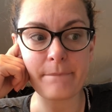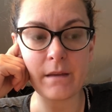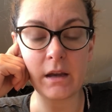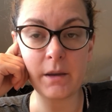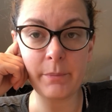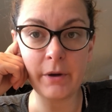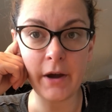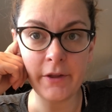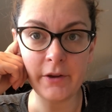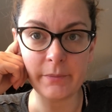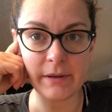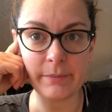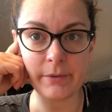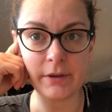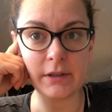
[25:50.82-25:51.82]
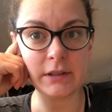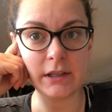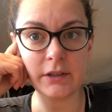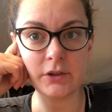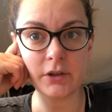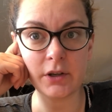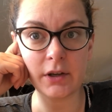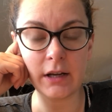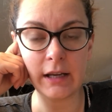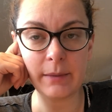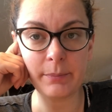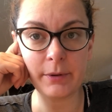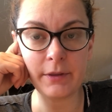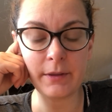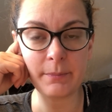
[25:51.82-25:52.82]
I could put other people in danger. I
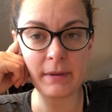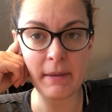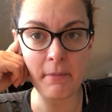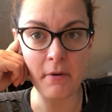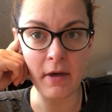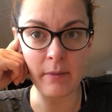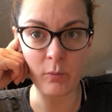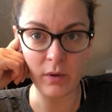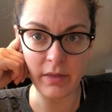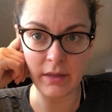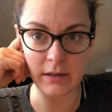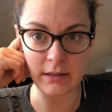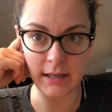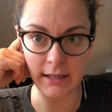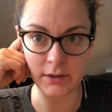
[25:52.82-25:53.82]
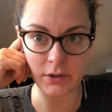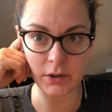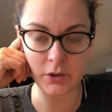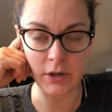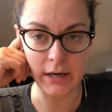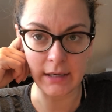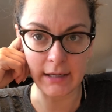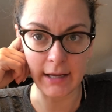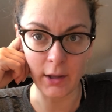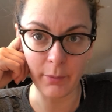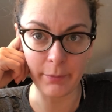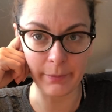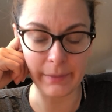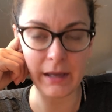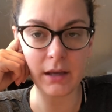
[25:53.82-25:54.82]
could put the people I'm with in danger trying to
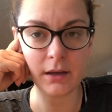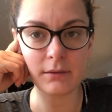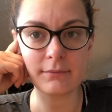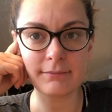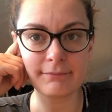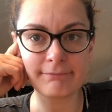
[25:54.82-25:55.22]
help me.